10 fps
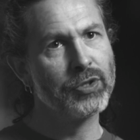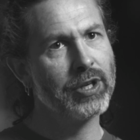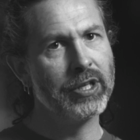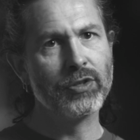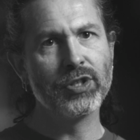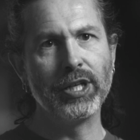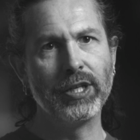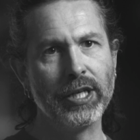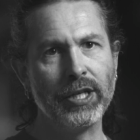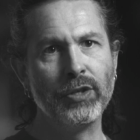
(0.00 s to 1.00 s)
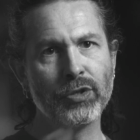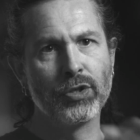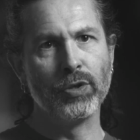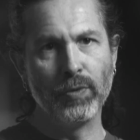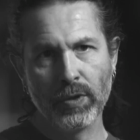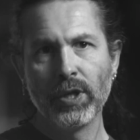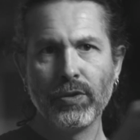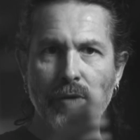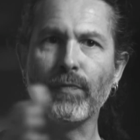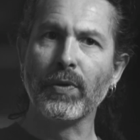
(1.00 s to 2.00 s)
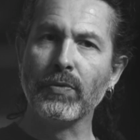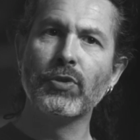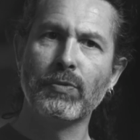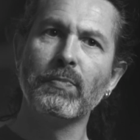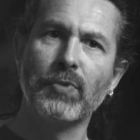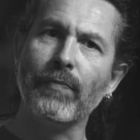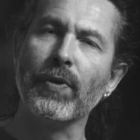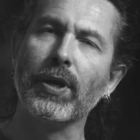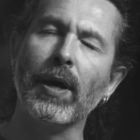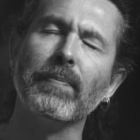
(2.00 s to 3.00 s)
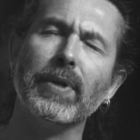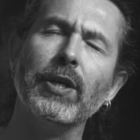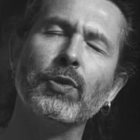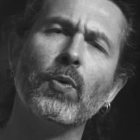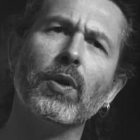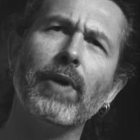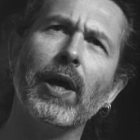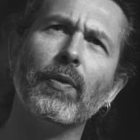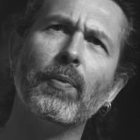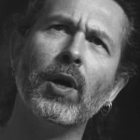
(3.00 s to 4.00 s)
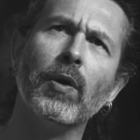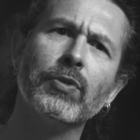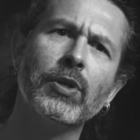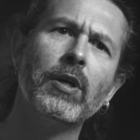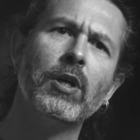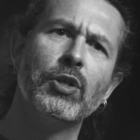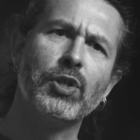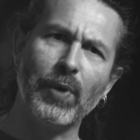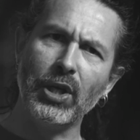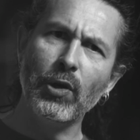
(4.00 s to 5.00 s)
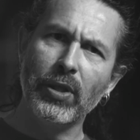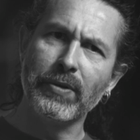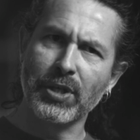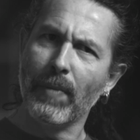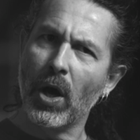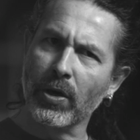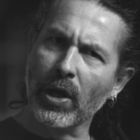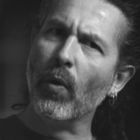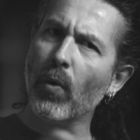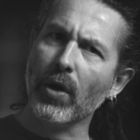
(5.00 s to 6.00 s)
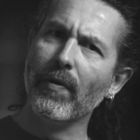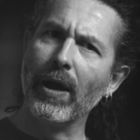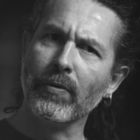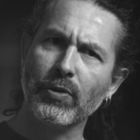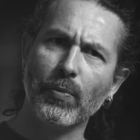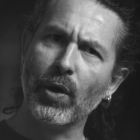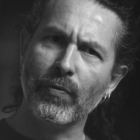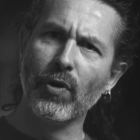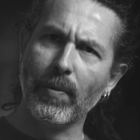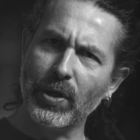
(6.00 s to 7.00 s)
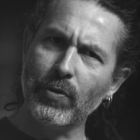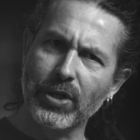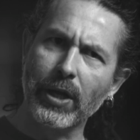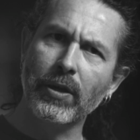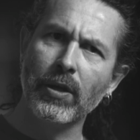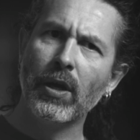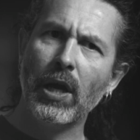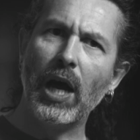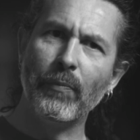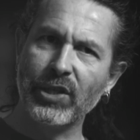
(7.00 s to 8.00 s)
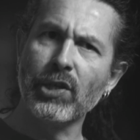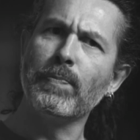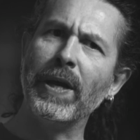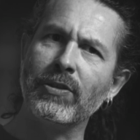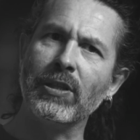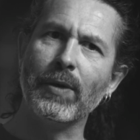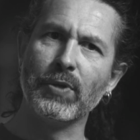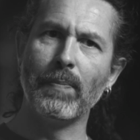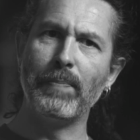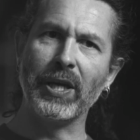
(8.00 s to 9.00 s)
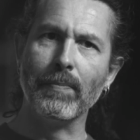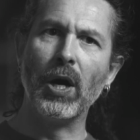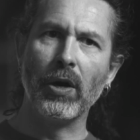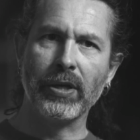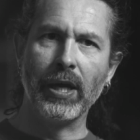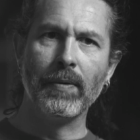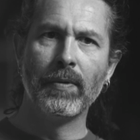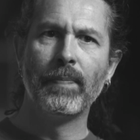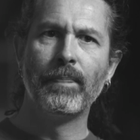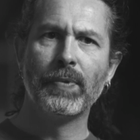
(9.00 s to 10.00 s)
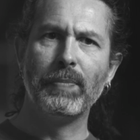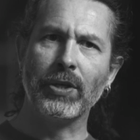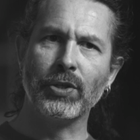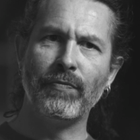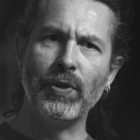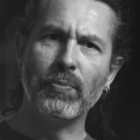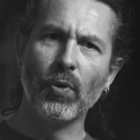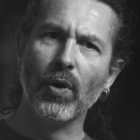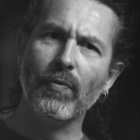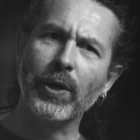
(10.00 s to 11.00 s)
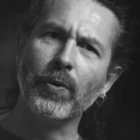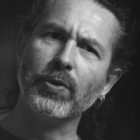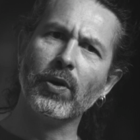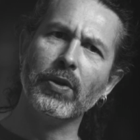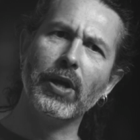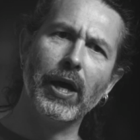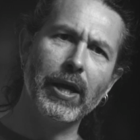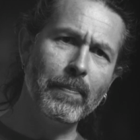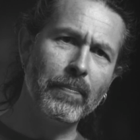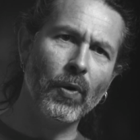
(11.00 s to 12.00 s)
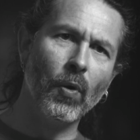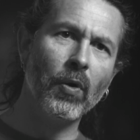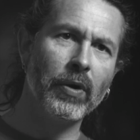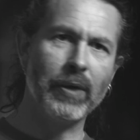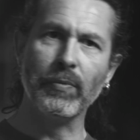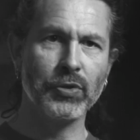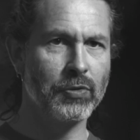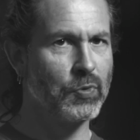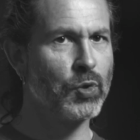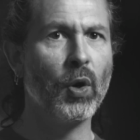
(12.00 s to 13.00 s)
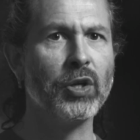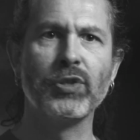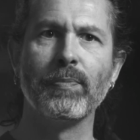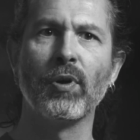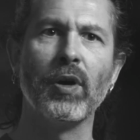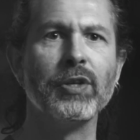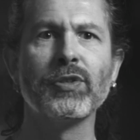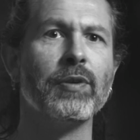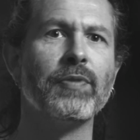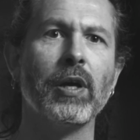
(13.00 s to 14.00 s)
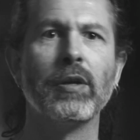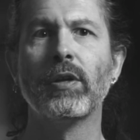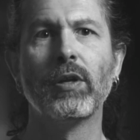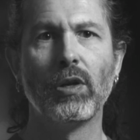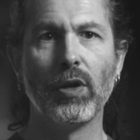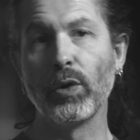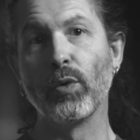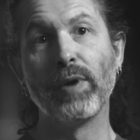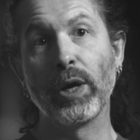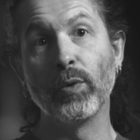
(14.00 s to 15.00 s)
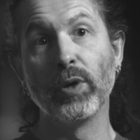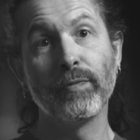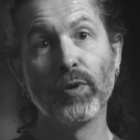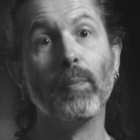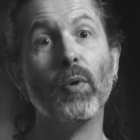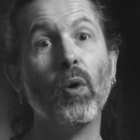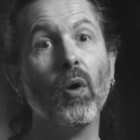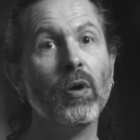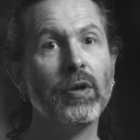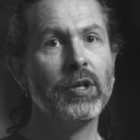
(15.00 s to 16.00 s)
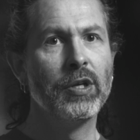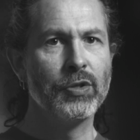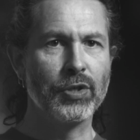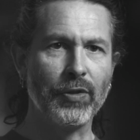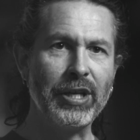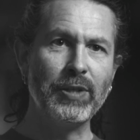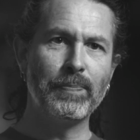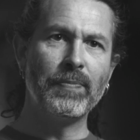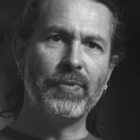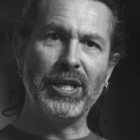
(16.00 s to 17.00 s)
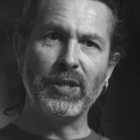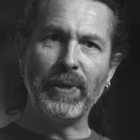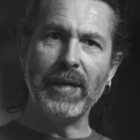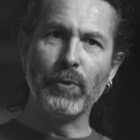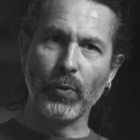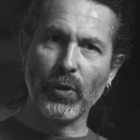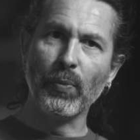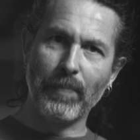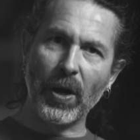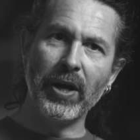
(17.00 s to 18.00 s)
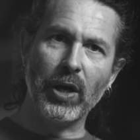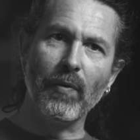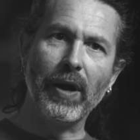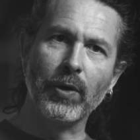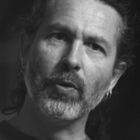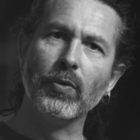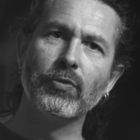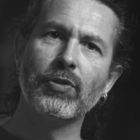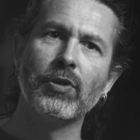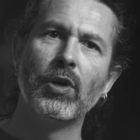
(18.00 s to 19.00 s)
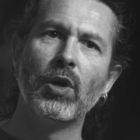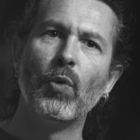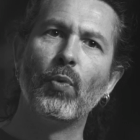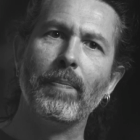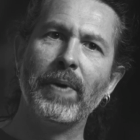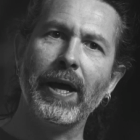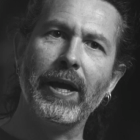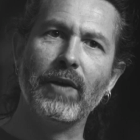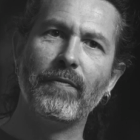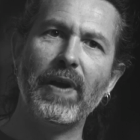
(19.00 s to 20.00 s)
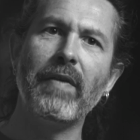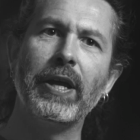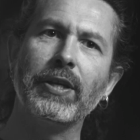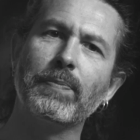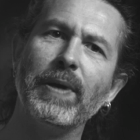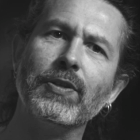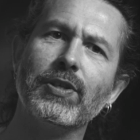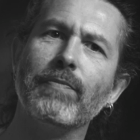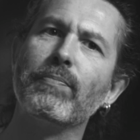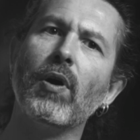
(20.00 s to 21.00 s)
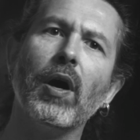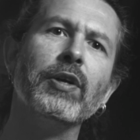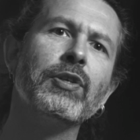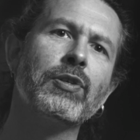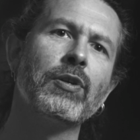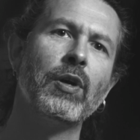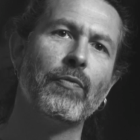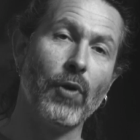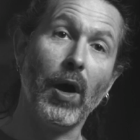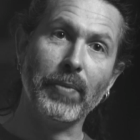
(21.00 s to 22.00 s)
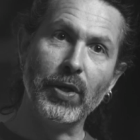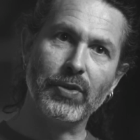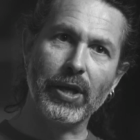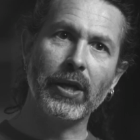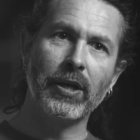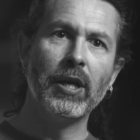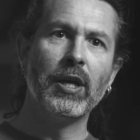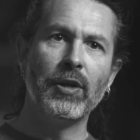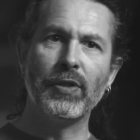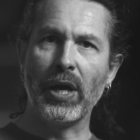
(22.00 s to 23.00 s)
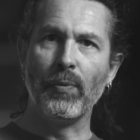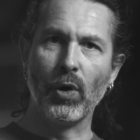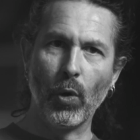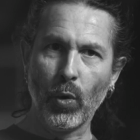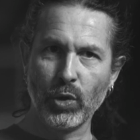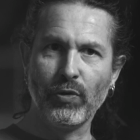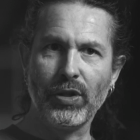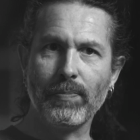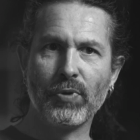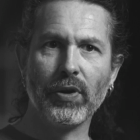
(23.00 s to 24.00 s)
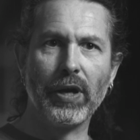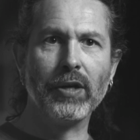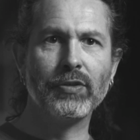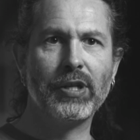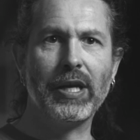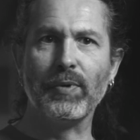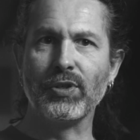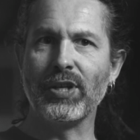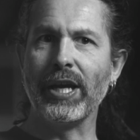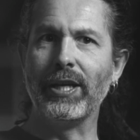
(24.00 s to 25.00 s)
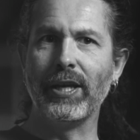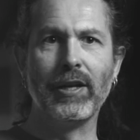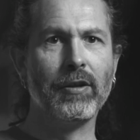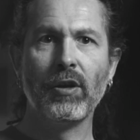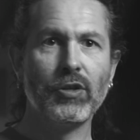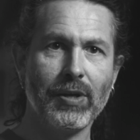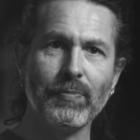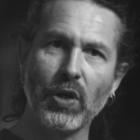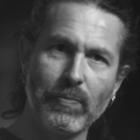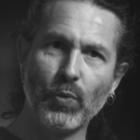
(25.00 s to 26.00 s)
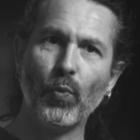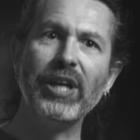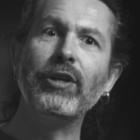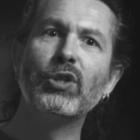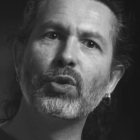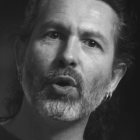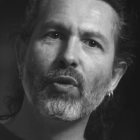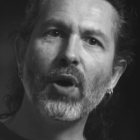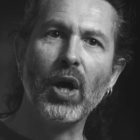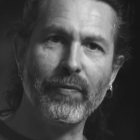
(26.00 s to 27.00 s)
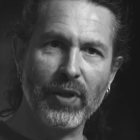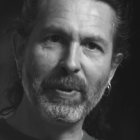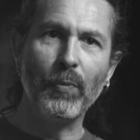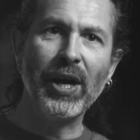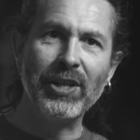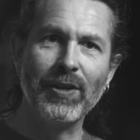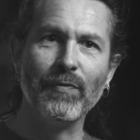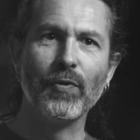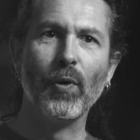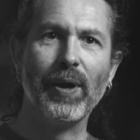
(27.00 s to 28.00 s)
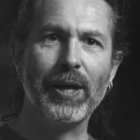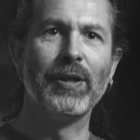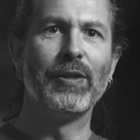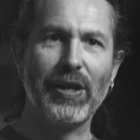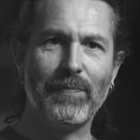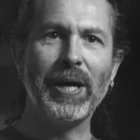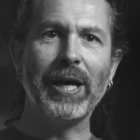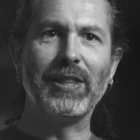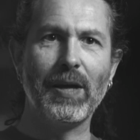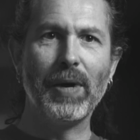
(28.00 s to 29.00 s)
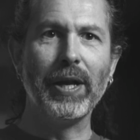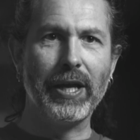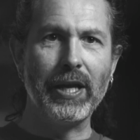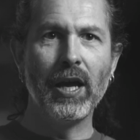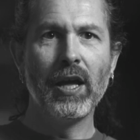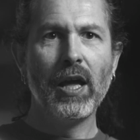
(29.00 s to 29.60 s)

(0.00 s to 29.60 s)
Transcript: selling CDs to different companies all around the world. So we knew there was a market all around the world for our music, and we suspected there was a bigger market, because if you bought a record on import, it was twice the price of a local record, if not more. So these people that were buying our records were paying a very expensive price for our music. They were ordering the product. It was taking sometimes weeks to arrive. They'd be waiting for it. They paid their money.